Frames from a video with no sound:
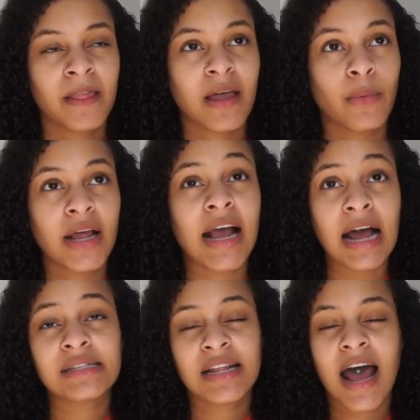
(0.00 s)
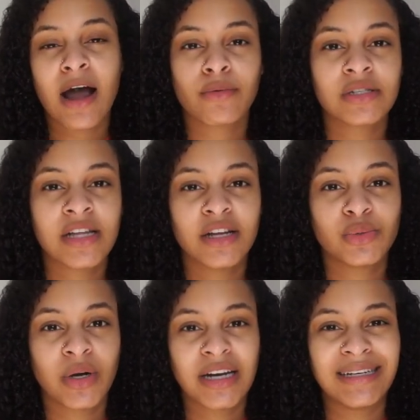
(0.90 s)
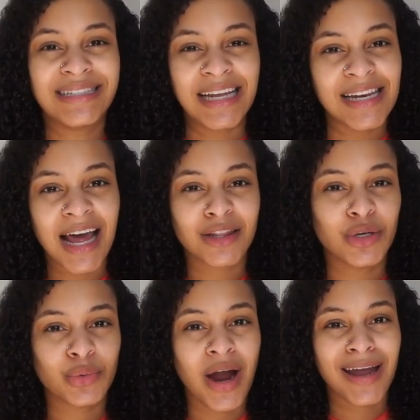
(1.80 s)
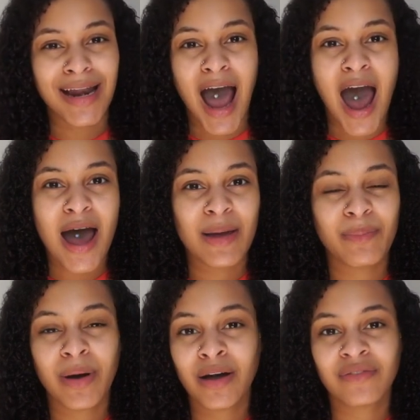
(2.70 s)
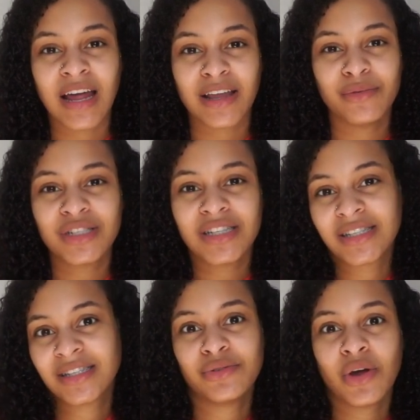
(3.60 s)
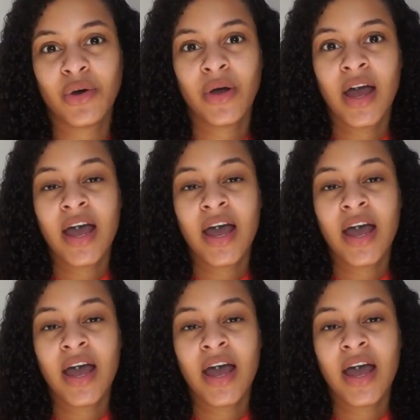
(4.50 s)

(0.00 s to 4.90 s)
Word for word: like when it got to that opera stage where it did not look right in a high puff like it was just you know